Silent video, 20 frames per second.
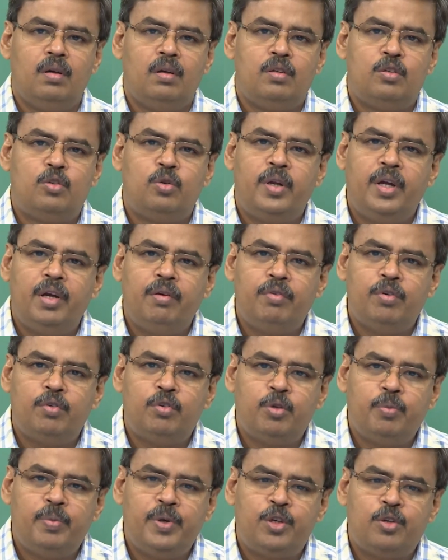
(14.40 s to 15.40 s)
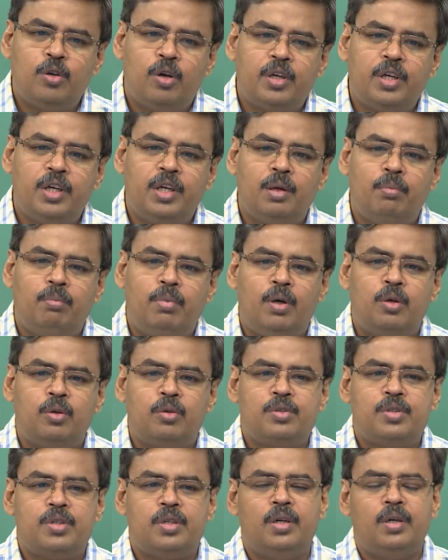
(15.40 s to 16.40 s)
Today we would be talking
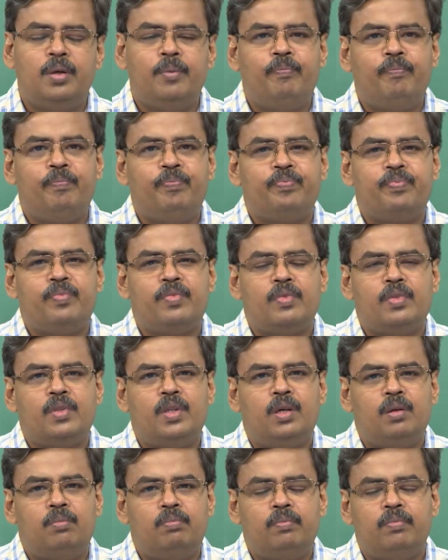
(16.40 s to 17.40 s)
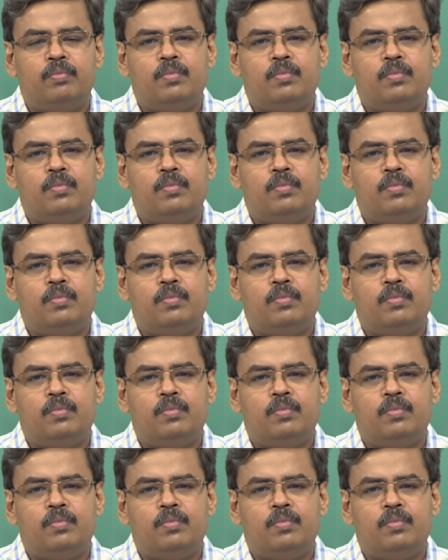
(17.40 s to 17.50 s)
about the